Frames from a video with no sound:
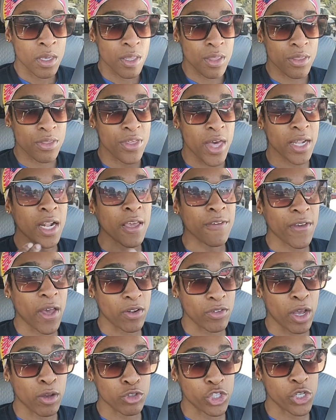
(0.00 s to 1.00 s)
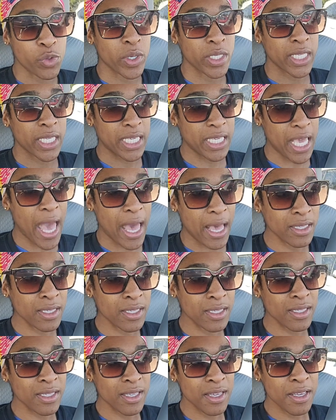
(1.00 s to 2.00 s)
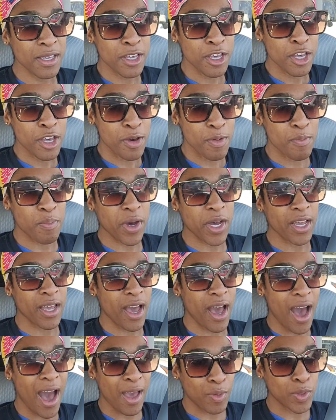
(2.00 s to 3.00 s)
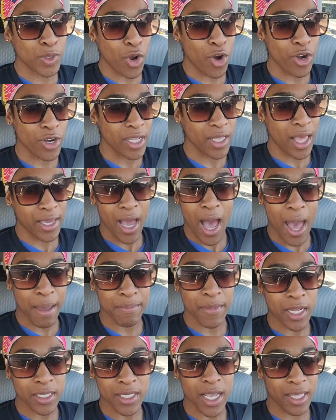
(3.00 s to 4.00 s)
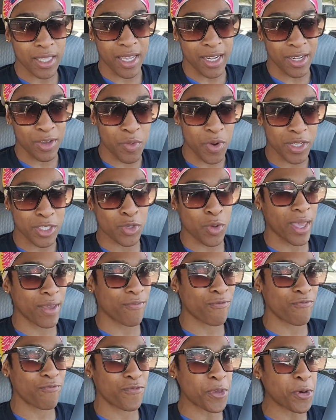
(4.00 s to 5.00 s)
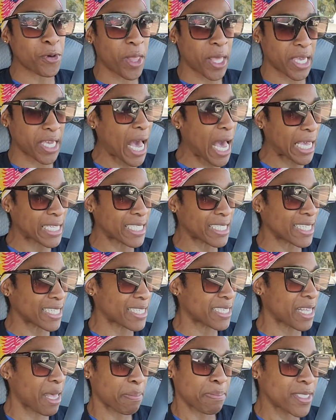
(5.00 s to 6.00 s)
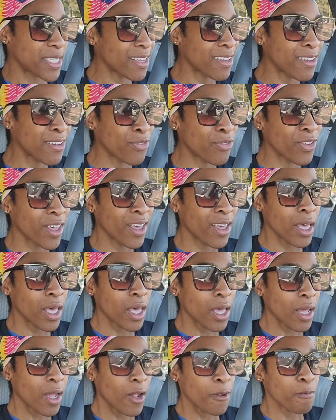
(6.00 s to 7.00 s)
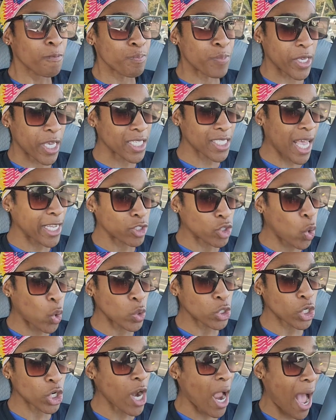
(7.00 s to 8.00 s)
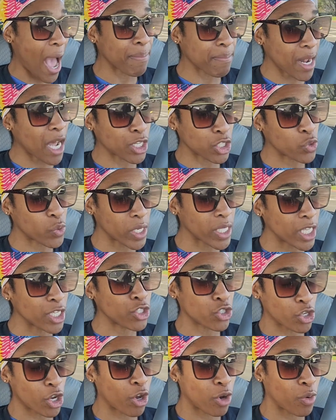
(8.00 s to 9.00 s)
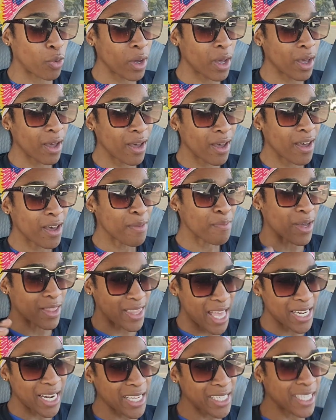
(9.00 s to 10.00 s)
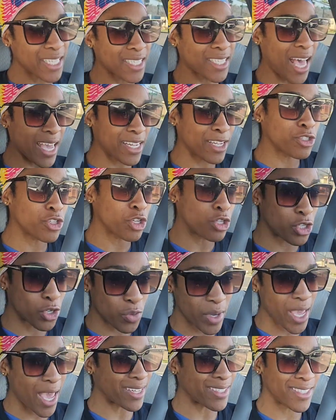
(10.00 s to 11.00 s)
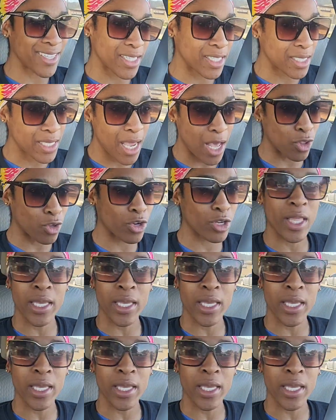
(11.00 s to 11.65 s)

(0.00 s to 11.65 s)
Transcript: Then I found out she was a yes, but I was already like, I'm not telling anyone. So I feel like kind of deceptive because I told her I'm not doing this show, but then I decided to do it and didn't tell her.